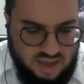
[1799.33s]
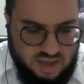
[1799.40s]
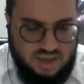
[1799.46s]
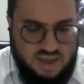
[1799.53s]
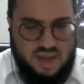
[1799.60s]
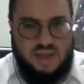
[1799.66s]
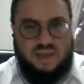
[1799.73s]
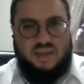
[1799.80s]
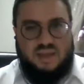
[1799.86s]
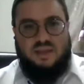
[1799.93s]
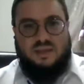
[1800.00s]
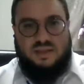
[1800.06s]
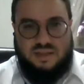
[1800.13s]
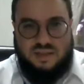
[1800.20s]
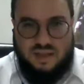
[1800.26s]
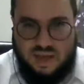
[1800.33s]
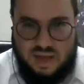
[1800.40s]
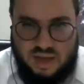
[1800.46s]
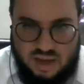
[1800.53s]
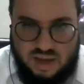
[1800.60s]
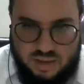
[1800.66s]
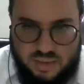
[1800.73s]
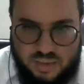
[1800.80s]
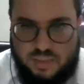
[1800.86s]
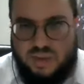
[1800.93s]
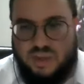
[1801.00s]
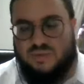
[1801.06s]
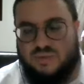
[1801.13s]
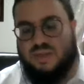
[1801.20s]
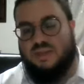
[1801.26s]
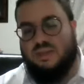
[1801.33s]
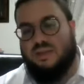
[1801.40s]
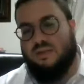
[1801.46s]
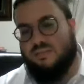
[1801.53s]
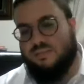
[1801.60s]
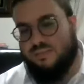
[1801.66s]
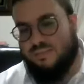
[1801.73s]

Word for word: the atheist uh, belief system.